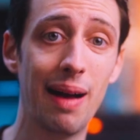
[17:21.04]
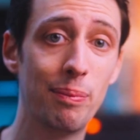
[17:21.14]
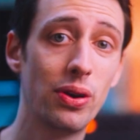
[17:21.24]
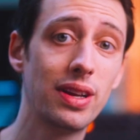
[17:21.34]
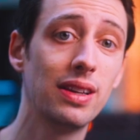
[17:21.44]
I'm
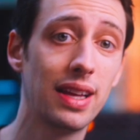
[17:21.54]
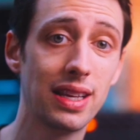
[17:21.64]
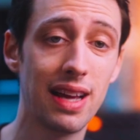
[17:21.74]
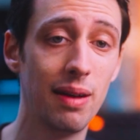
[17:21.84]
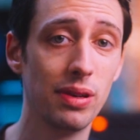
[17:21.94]
putting a
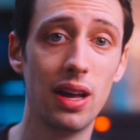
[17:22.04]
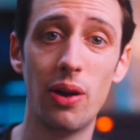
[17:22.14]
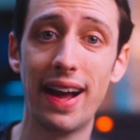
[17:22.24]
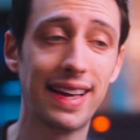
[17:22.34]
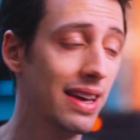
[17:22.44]
link down
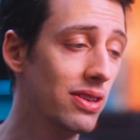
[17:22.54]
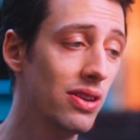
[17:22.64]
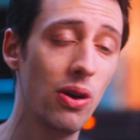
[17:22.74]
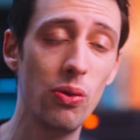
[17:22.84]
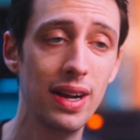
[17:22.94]
below. I get
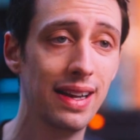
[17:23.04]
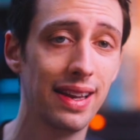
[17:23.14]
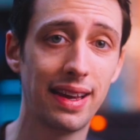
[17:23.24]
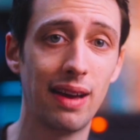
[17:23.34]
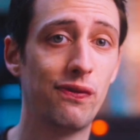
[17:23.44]
no
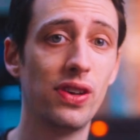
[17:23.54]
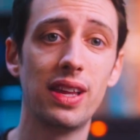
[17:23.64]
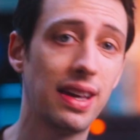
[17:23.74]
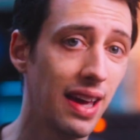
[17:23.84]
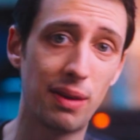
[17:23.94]
like
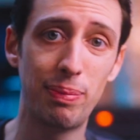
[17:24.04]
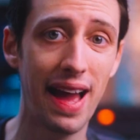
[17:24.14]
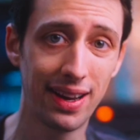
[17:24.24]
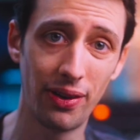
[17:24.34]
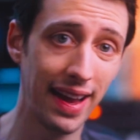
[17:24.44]
affiliate
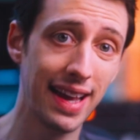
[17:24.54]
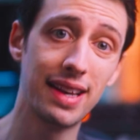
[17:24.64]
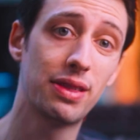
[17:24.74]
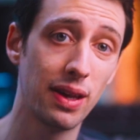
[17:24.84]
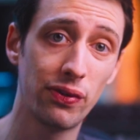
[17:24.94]
kickback or
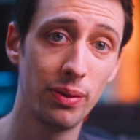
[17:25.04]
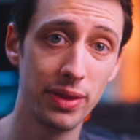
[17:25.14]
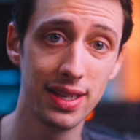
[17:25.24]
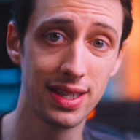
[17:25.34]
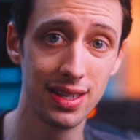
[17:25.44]
anything from
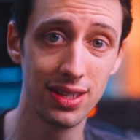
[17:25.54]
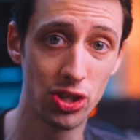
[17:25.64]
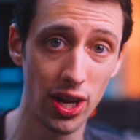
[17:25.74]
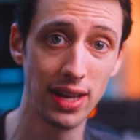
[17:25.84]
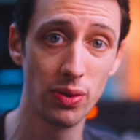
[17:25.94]
this. This is
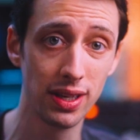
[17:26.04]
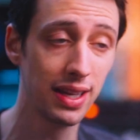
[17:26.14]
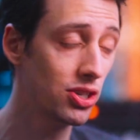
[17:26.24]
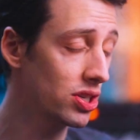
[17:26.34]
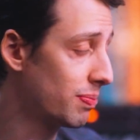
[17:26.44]

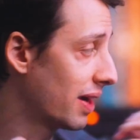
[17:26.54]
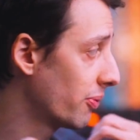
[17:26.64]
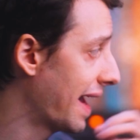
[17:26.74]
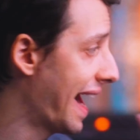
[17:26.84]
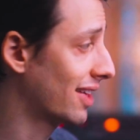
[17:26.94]
genuinely just my
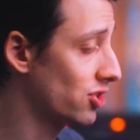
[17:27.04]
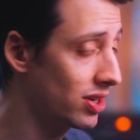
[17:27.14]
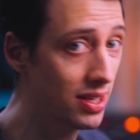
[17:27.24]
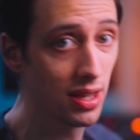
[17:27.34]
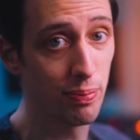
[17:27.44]

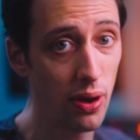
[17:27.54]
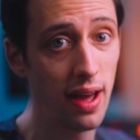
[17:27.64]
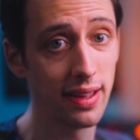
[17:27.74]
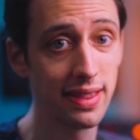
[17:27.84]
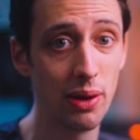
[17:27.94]
reaction to the
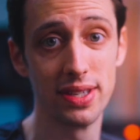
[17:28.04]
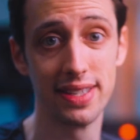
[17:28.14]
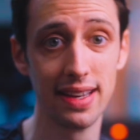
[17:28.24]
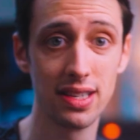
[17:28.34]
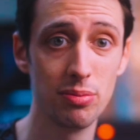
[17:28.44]
product that was
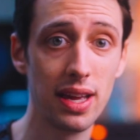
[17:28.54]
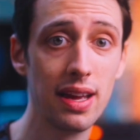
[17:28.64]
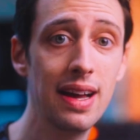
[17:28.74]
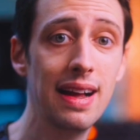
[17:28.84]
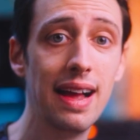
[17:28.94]
sent to
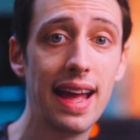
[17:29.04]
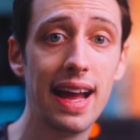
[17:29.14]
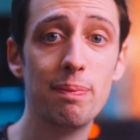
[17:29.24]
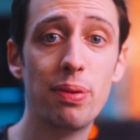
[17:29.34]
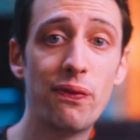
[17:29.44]
me.
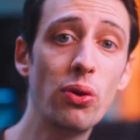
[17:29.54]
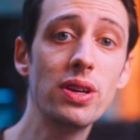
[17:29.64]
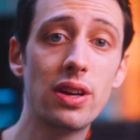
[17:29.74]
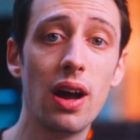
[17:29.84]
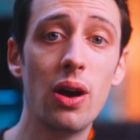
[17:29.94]
And before
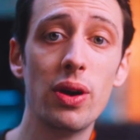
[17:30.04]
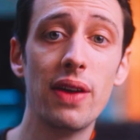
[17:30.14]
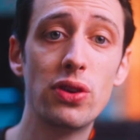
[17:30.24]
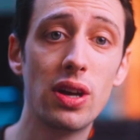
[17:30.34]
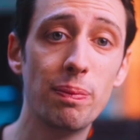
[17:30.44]
you go,
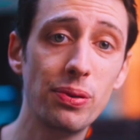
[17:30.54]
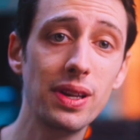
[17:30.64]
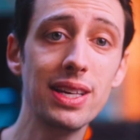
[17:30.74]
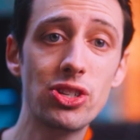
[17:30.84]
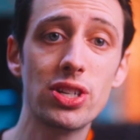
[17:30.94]
if you could
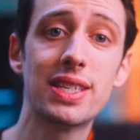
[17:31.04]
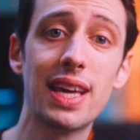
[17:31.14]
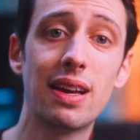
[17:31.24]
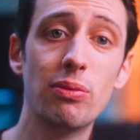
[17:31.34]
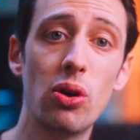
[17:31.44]
please just
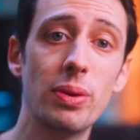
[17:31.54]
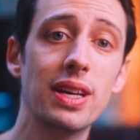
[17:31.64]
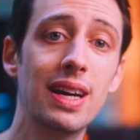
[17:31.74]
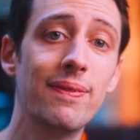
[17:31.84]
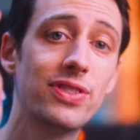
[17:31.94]
take a
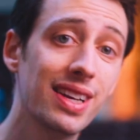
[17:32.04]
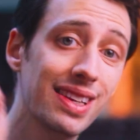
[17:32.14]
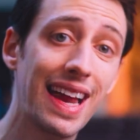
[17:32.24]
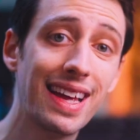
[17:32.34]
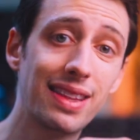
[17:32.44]
moment to
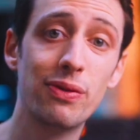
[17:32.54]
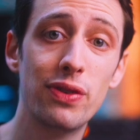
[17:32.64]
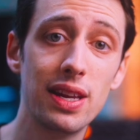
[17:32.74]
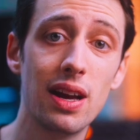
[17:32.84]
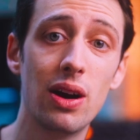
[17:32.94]
like the
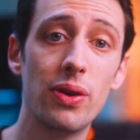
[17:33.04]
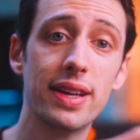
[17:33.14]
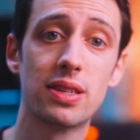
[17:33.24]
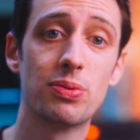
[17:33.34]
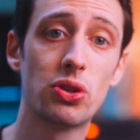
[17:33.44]
video
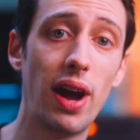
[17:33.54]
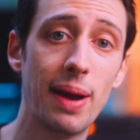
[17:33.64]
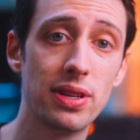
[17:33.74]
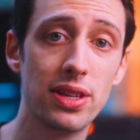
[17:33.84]
and subscribe to